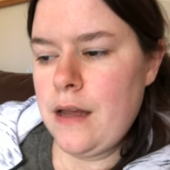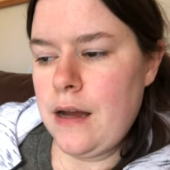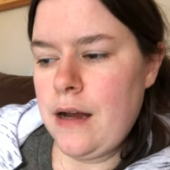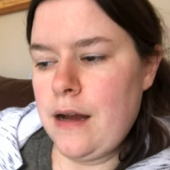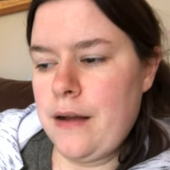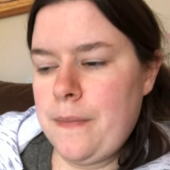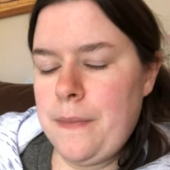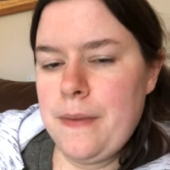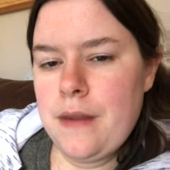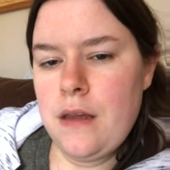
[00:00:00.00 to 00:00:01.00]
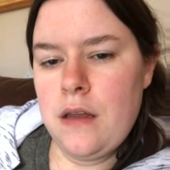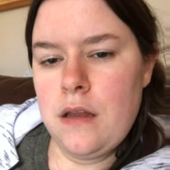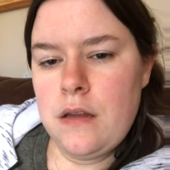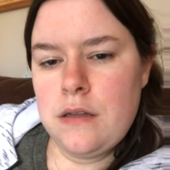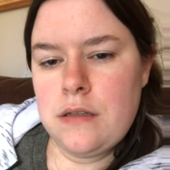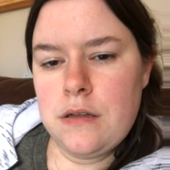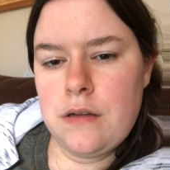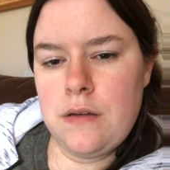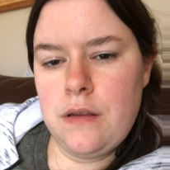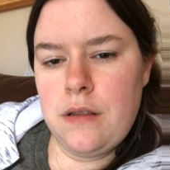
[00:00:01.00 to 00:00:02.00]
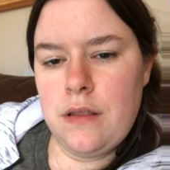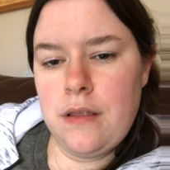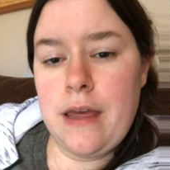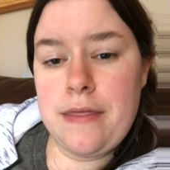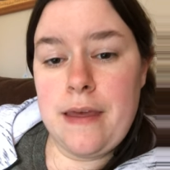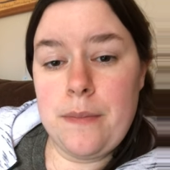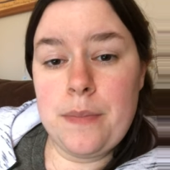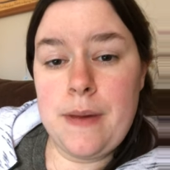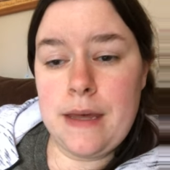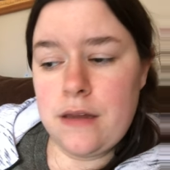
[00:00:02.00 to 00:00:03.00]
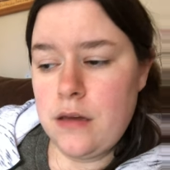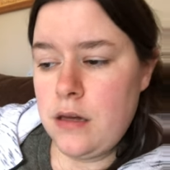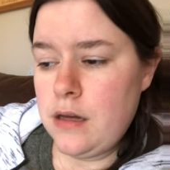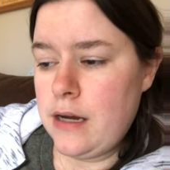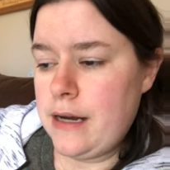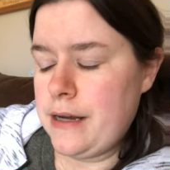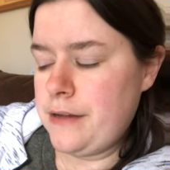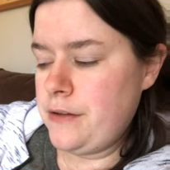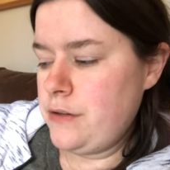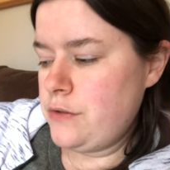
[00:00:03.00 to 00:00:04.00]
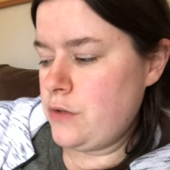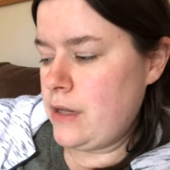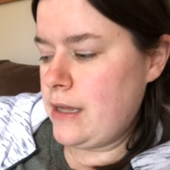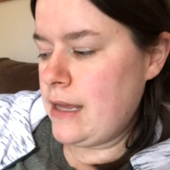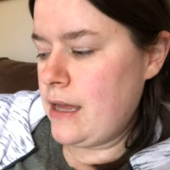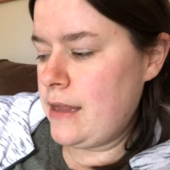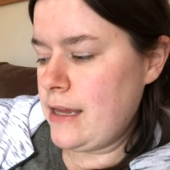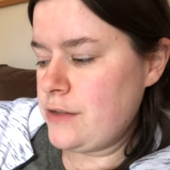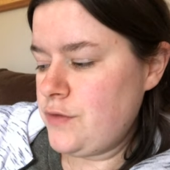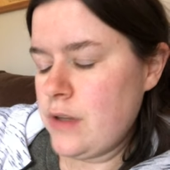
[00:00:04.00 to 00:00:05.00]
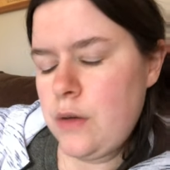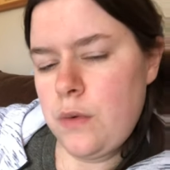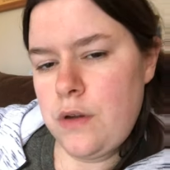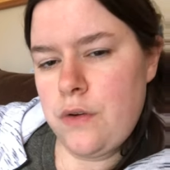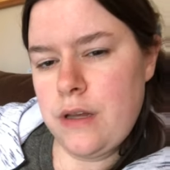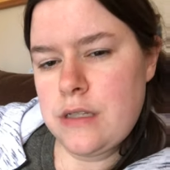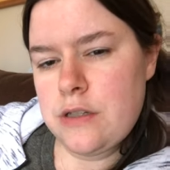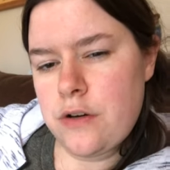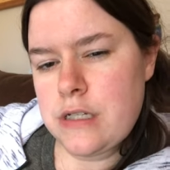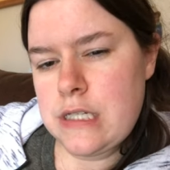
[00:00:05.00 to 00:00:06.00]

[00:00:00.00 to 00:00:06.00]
um, let that be. Uh, and, and that's really where you start to